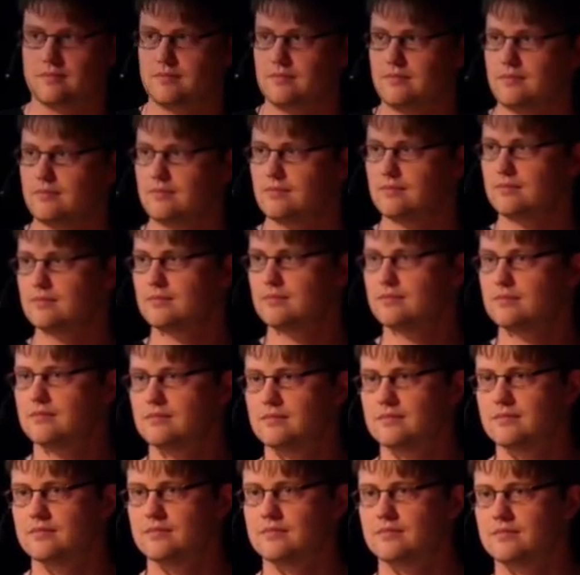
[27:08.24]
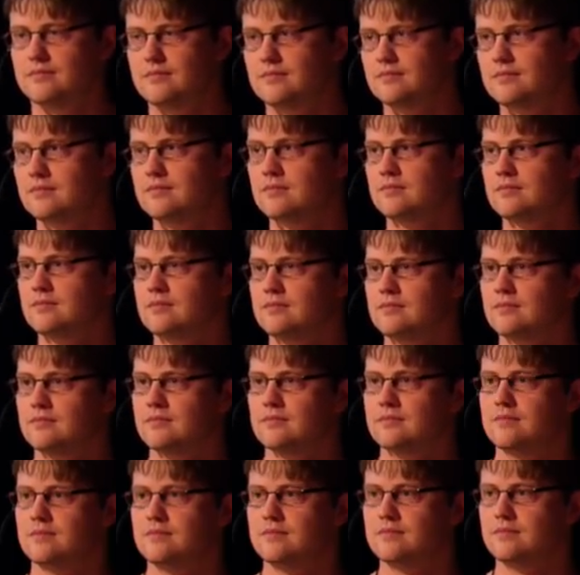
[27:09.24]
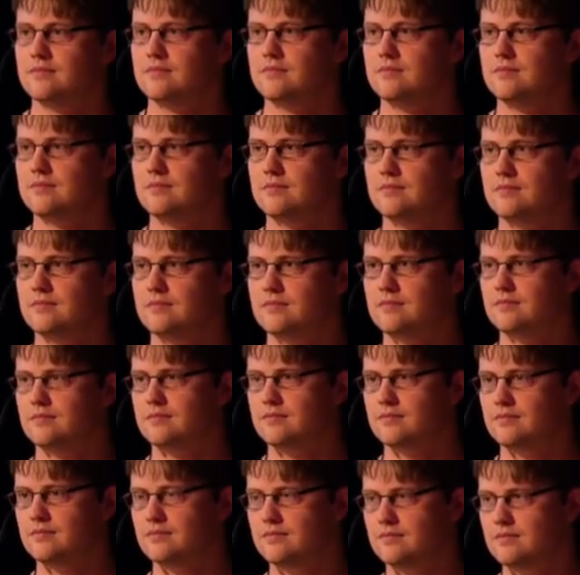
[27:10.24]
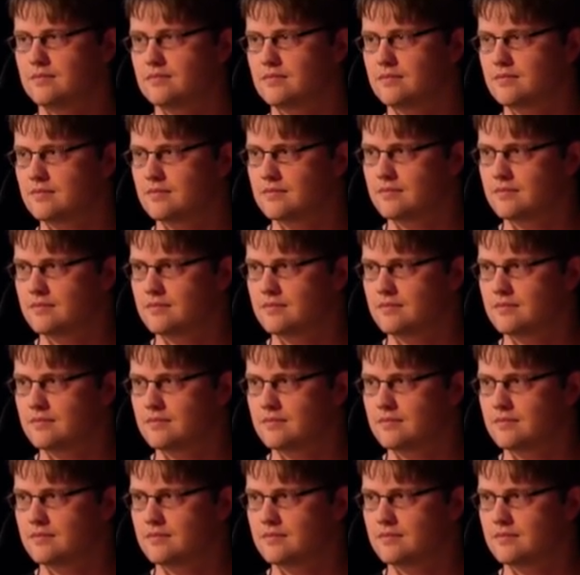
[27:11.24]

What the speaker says: (no one is talking)